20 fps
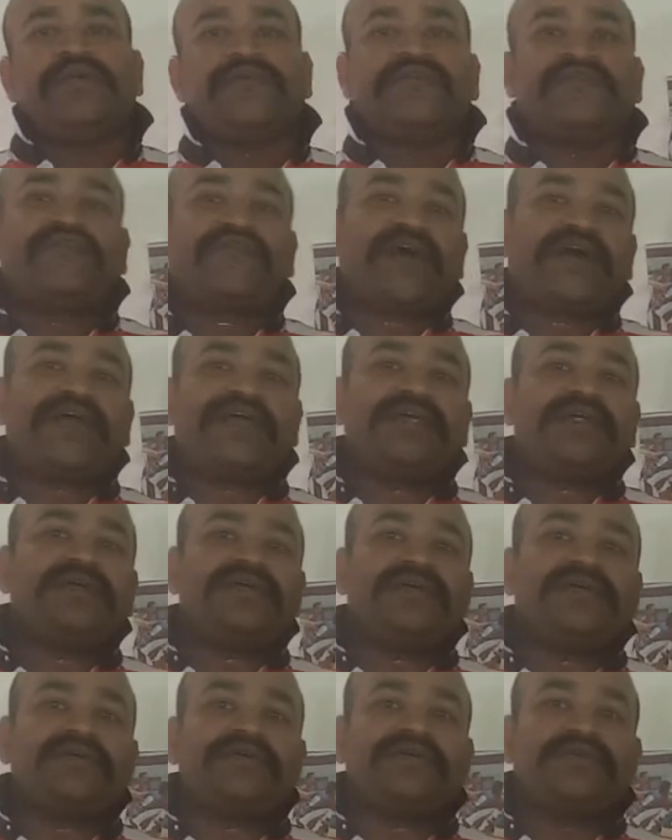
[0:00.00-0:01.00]
tried
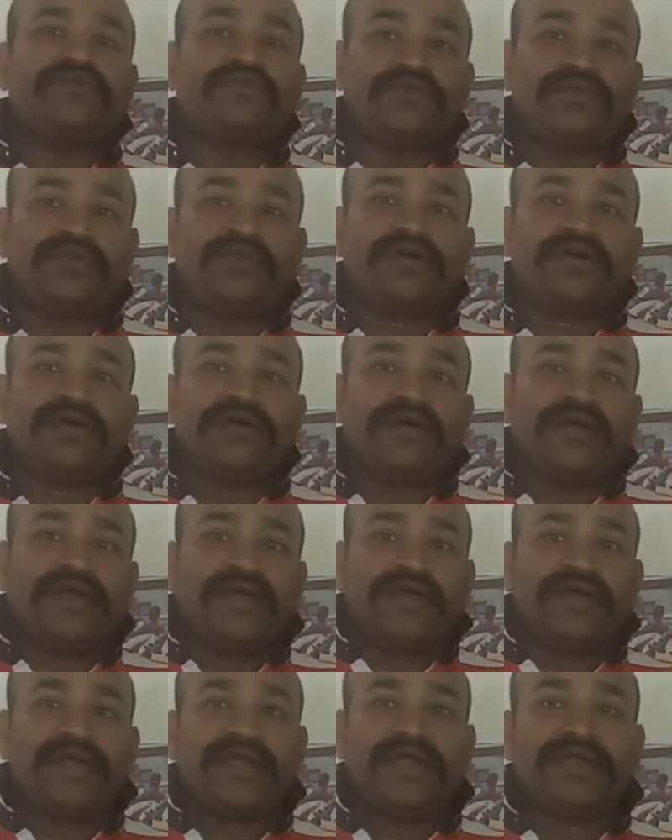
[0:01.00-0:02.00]
to
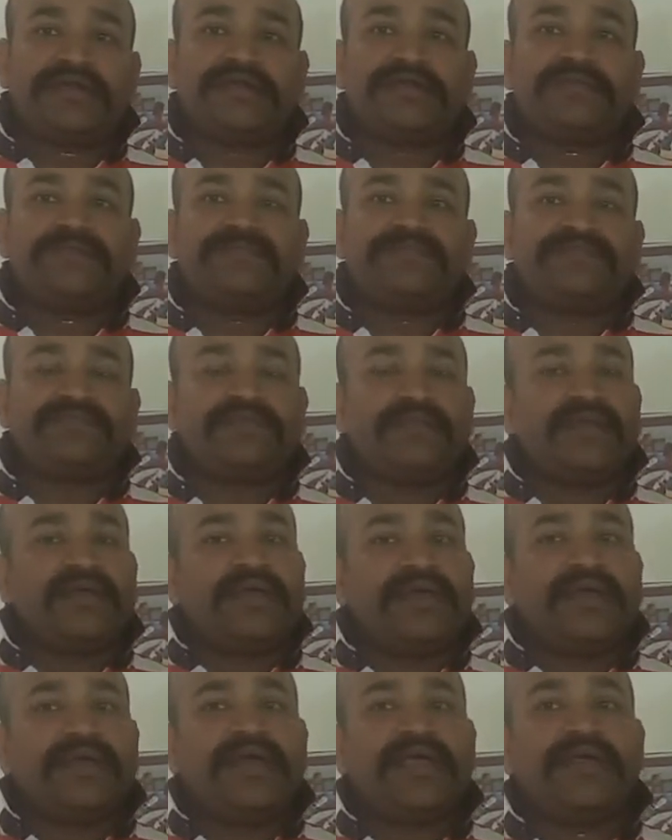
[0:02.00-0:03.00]
hit
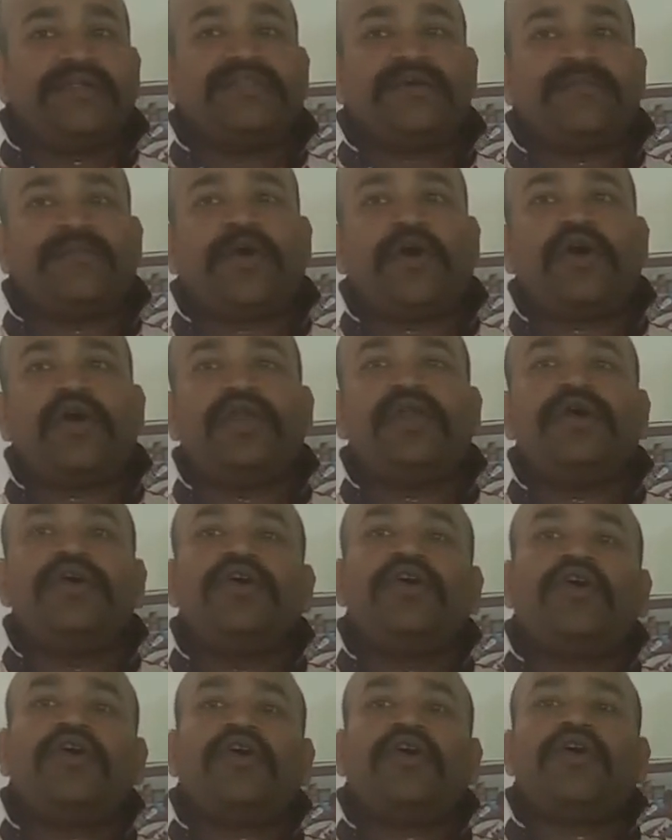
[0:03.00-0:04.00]
the
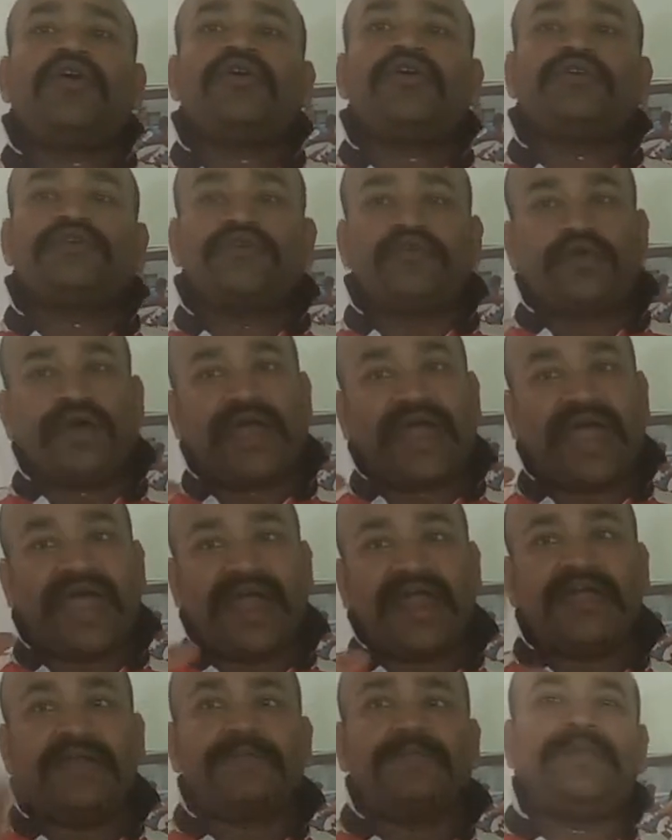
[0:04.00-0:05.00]
ball to
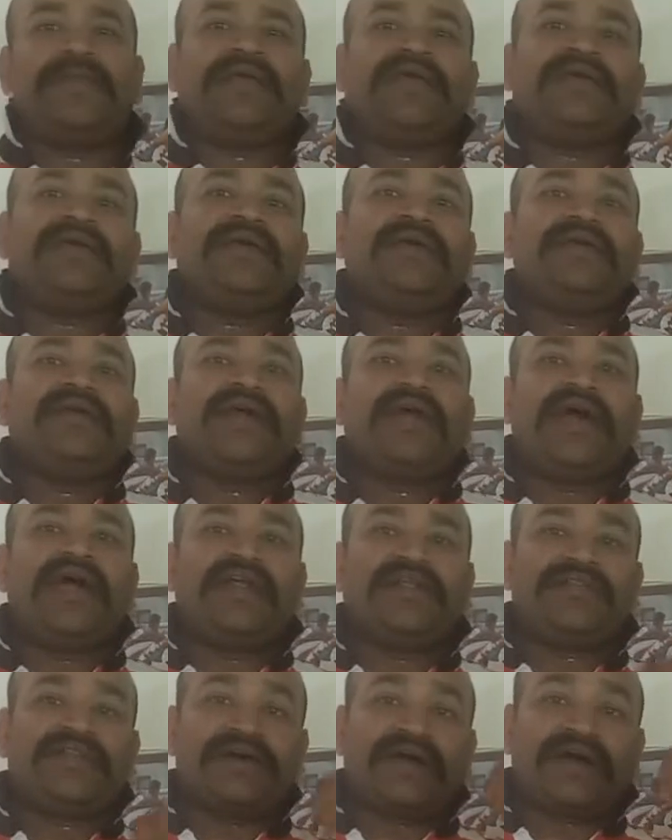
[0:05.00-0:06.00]
end play and